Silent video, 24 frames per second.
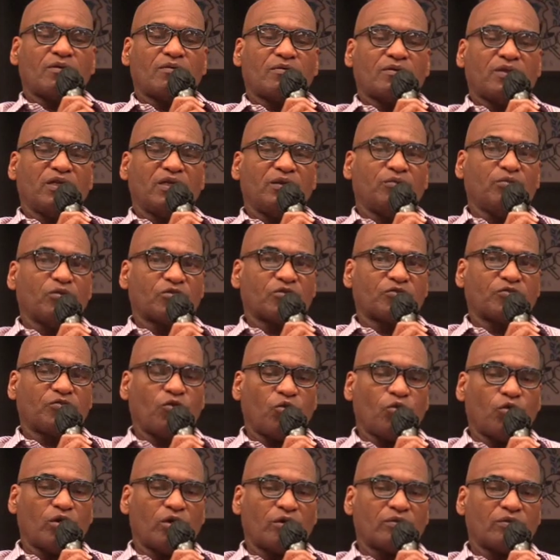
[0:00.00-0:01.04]
Hebrews
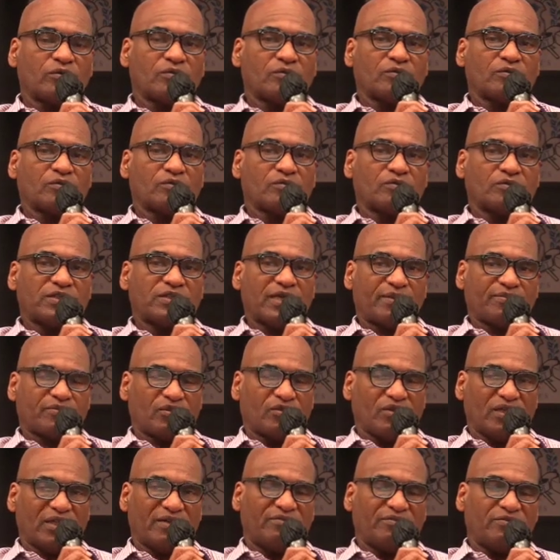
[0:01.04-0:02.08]
4, chapter
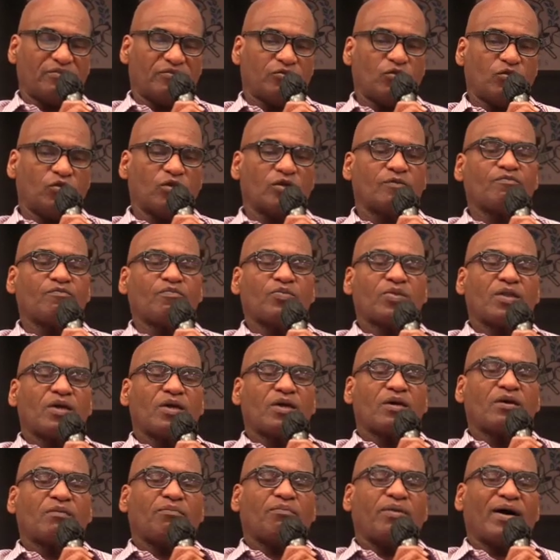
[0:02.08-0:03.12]
11:4.
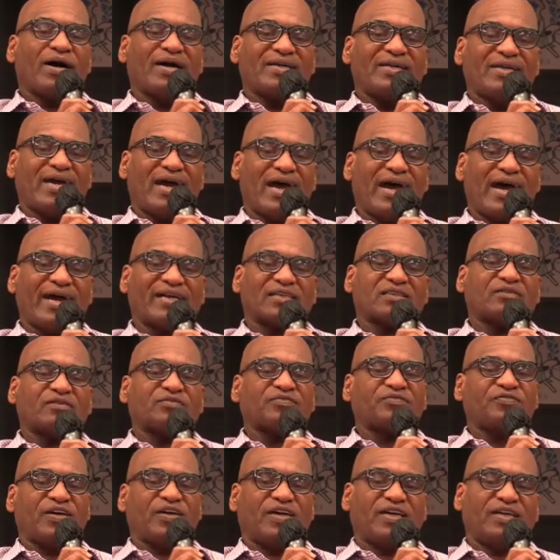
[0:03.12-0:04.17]
By an act of
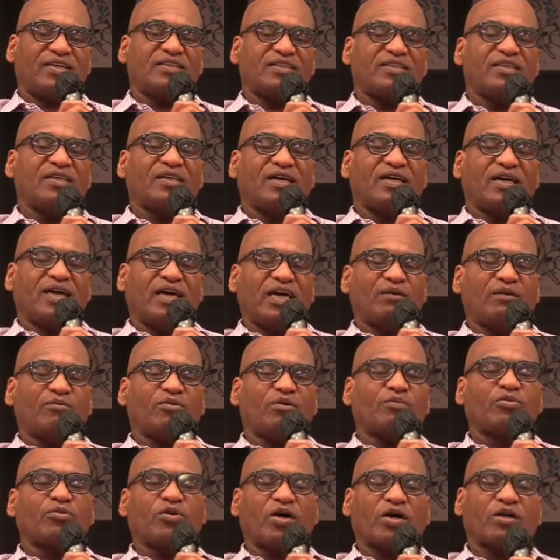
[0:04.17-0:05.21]
faith,
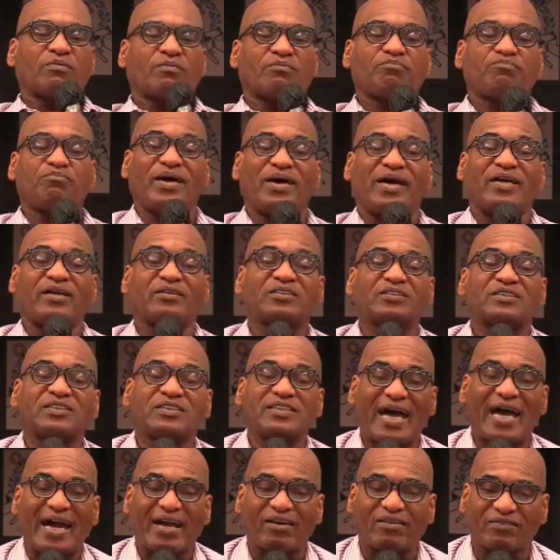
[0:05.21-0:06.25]
Abel brought a better
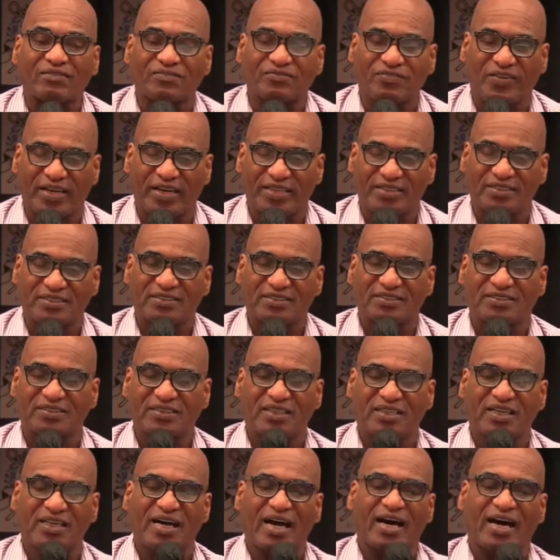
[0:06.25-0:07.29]
sacrifice to
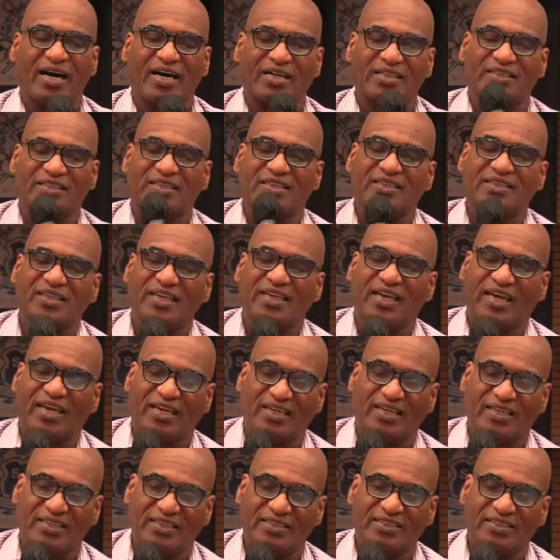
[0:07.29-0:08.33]
God than
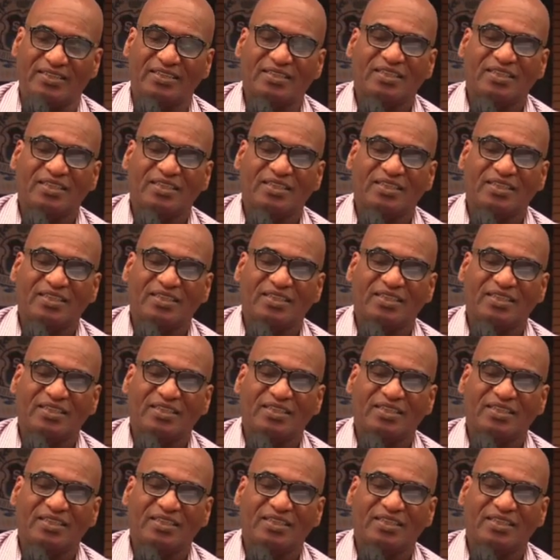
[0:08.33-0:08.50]
Cain.